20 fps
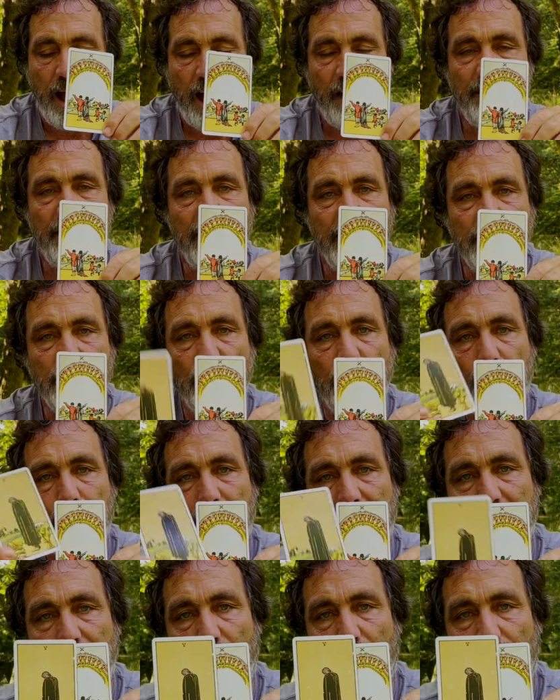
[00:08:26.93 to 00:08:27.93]
I think it's going to
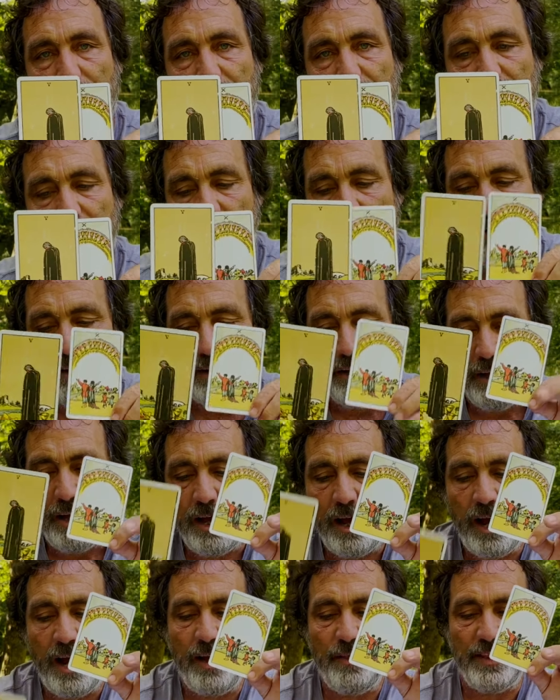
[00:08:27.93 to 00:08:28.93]
pay off,
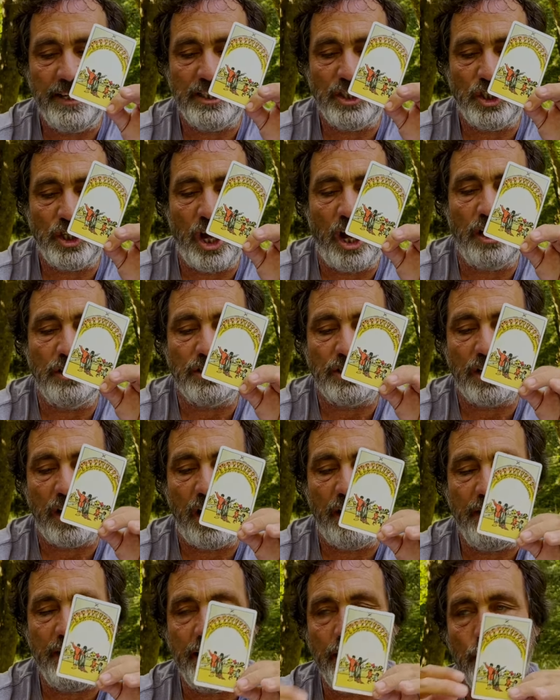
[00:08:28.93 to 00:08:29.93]
this stance.
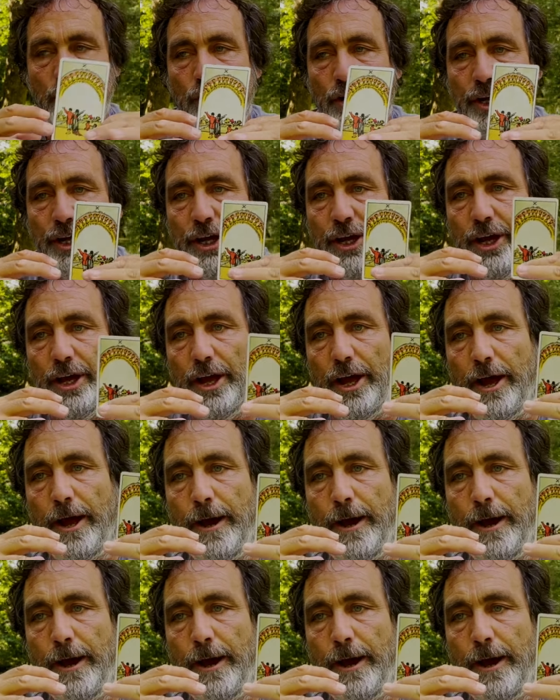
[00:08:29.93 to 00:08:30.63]
I think you're going to